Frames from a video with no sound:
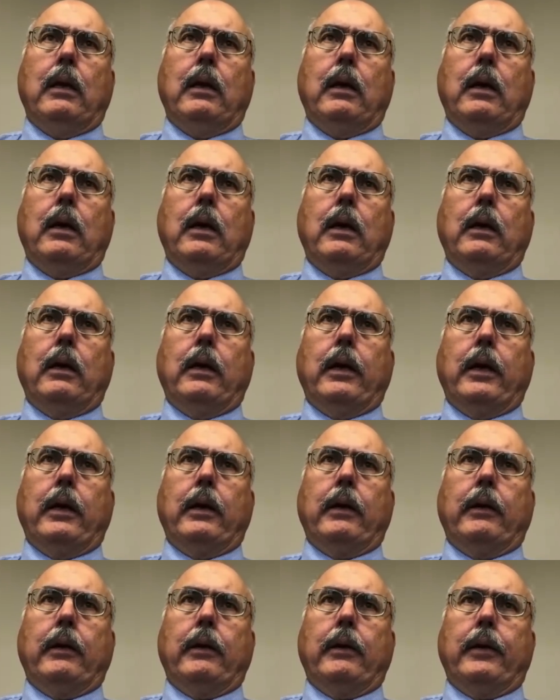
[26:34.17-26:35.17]
Uh,
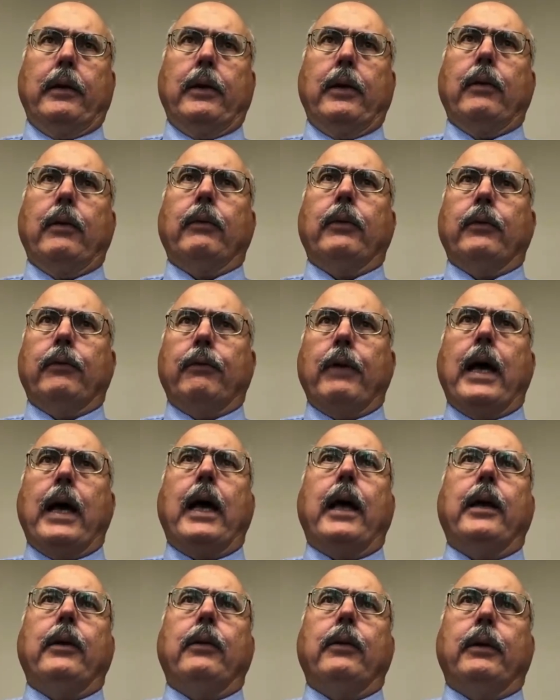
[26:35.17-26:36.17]
at, you know, there's
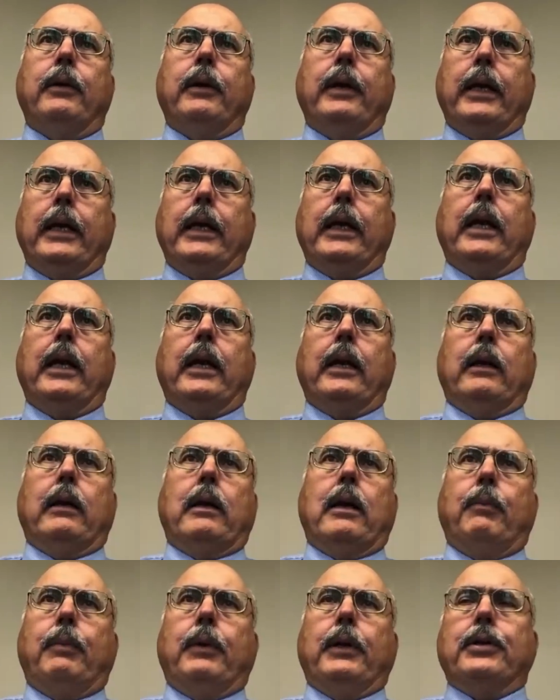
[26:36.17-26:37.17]
value in, in getting
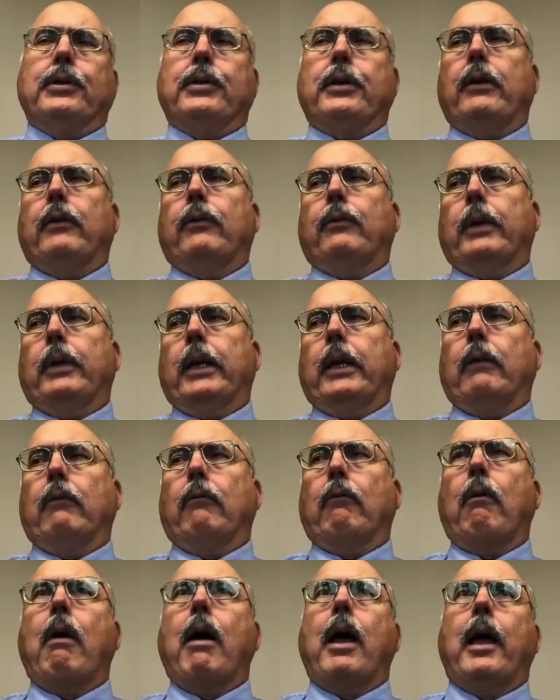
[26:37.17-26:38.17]
company shares where they can
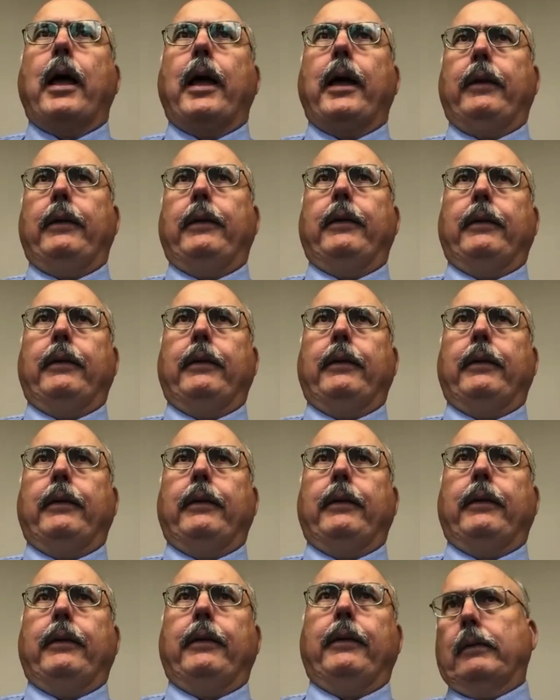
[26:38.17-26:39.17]
ride the, the,
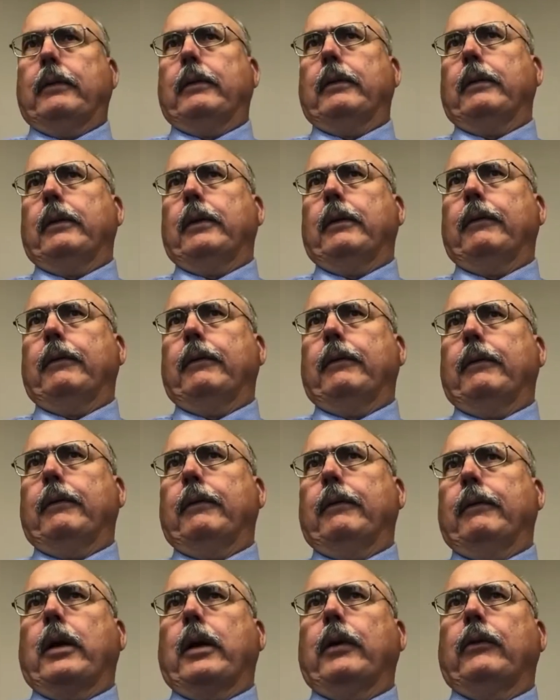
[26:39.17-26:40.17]
the if the
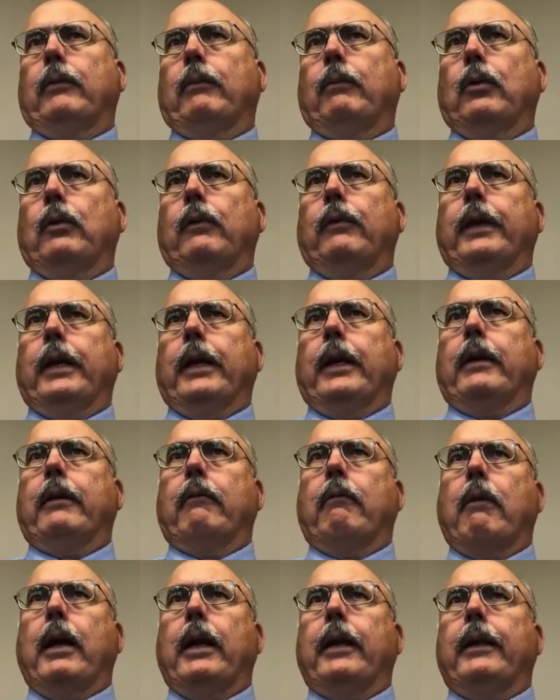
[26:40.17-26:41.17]
market's improving, they can
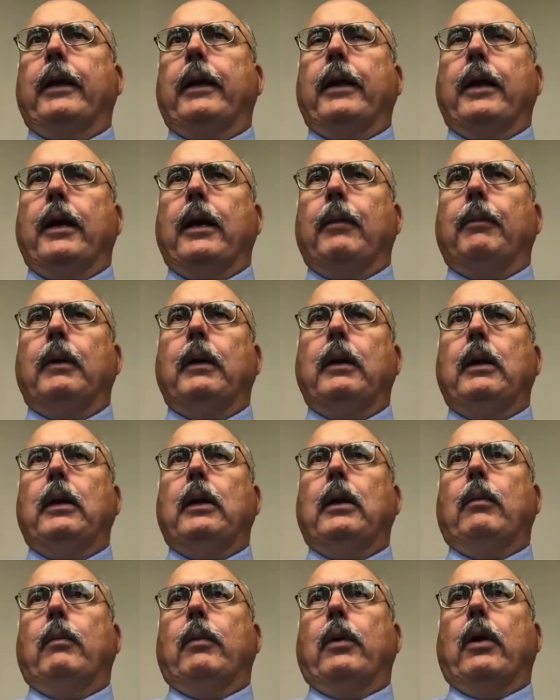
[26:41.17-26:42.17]
ride that up.
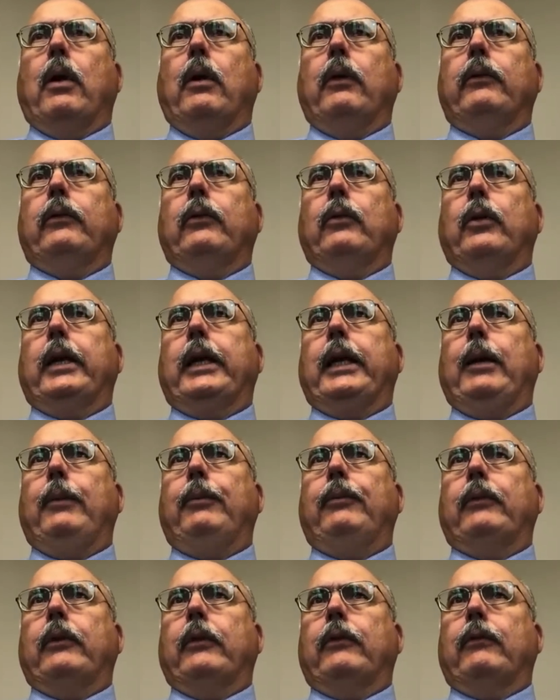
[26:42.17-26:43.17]
But also, it
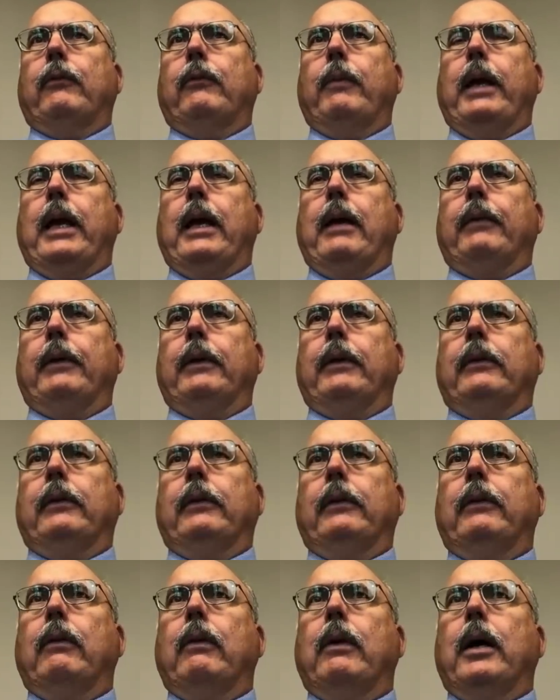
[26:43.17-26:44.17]
keeps us from having to
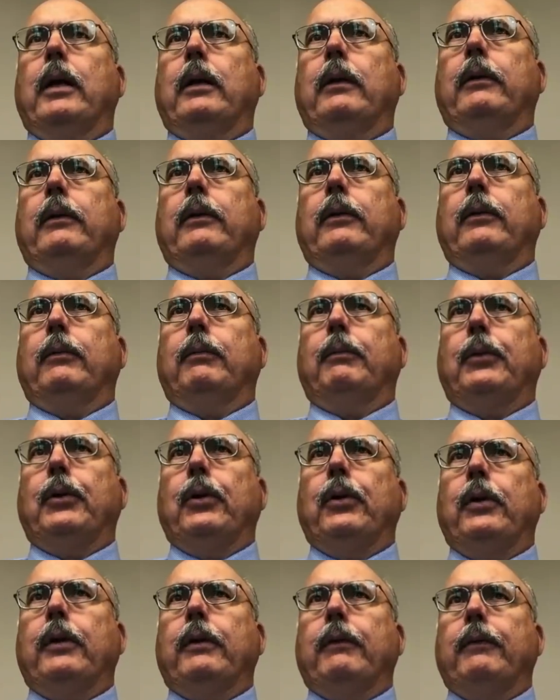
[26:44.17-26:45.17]
go out and do
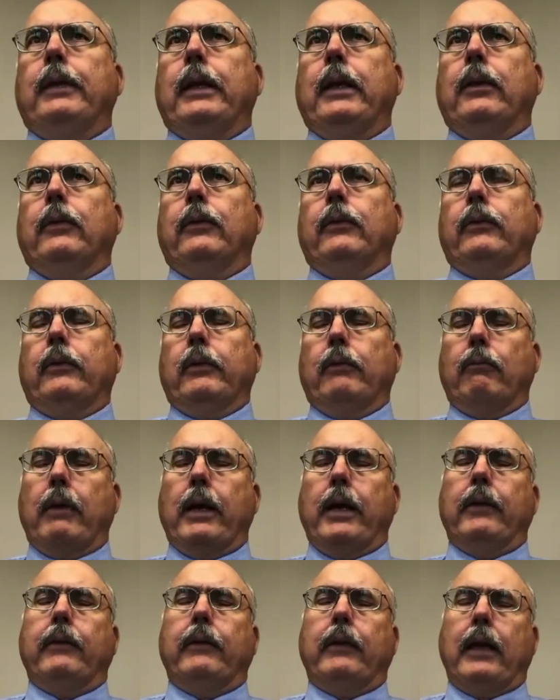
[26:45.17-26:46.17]
punitive deals to
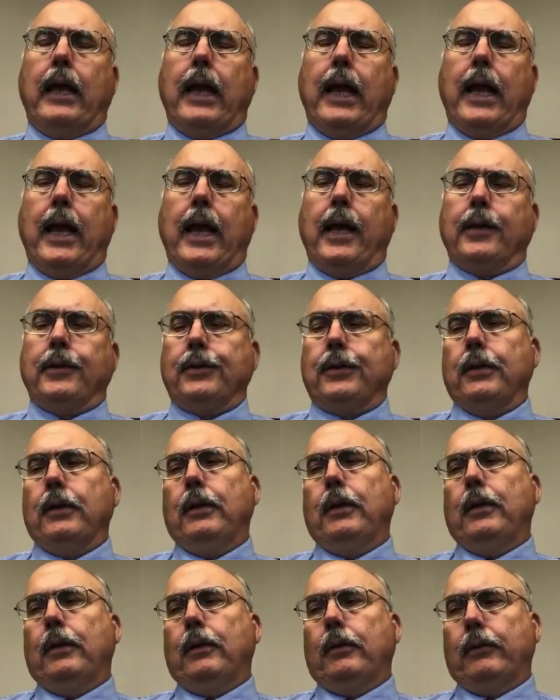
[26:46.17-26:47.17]
raise cash
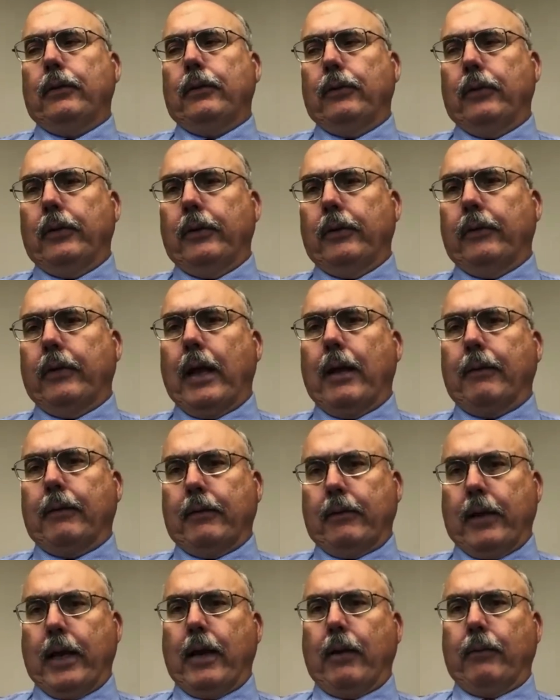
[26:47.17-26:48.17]
to do these
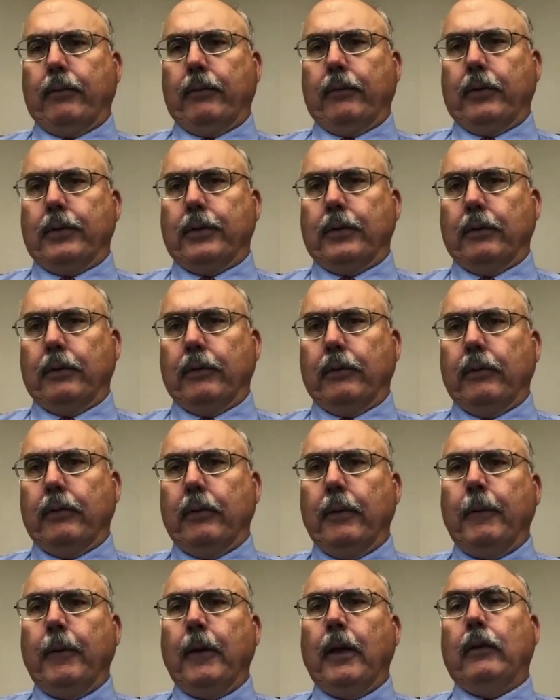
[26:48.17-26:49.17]
acquisitions.
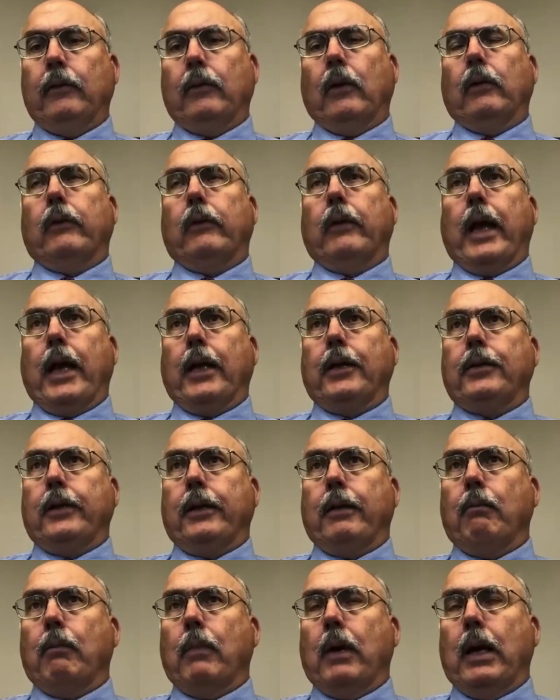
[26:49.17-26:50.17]
So it's
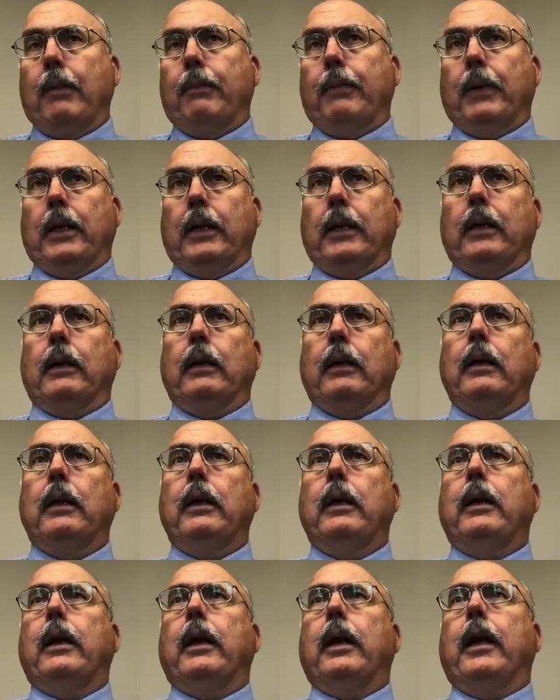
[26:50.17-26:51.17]
actually, in my opinion,
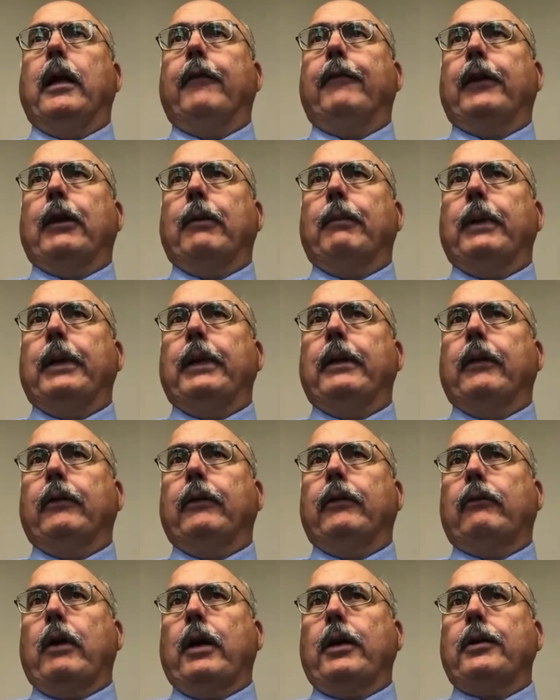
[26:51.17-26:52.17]
if it can be
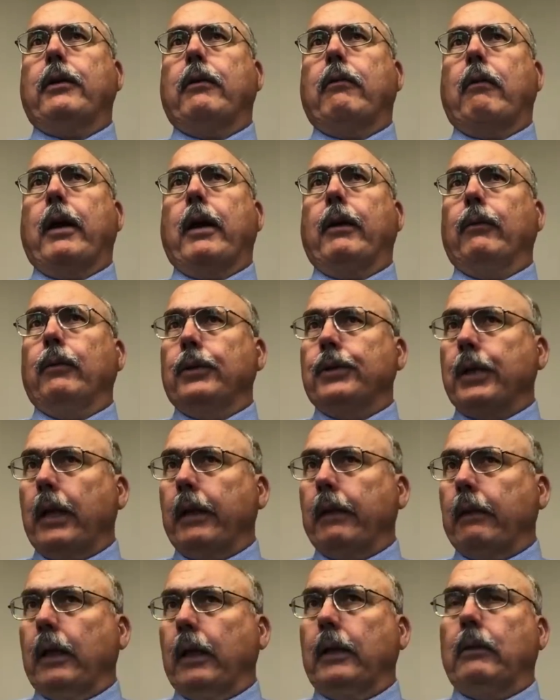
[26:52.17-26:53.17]
structured right, which I
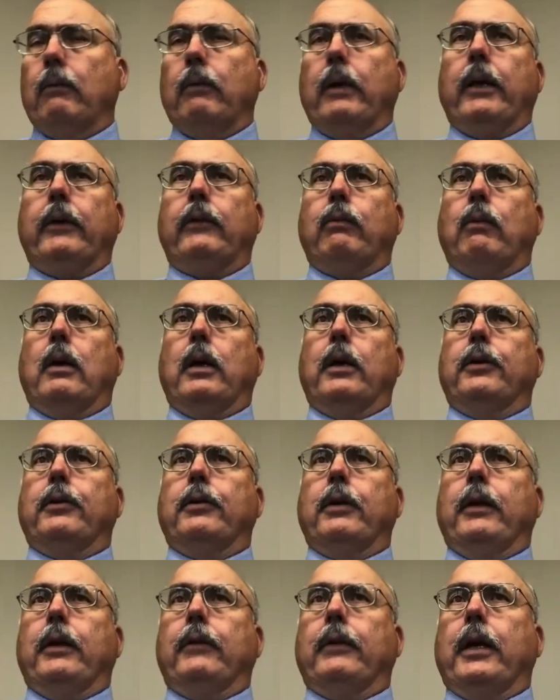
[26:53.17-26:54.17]
think the Westwater
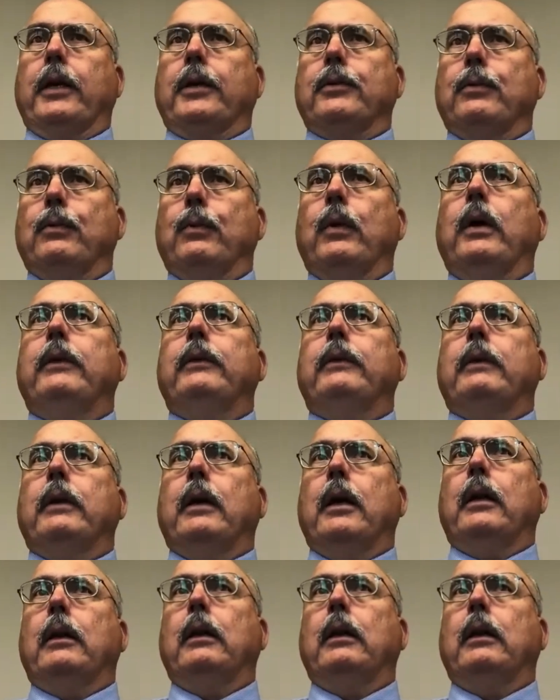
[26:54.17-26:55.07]
transaction was done,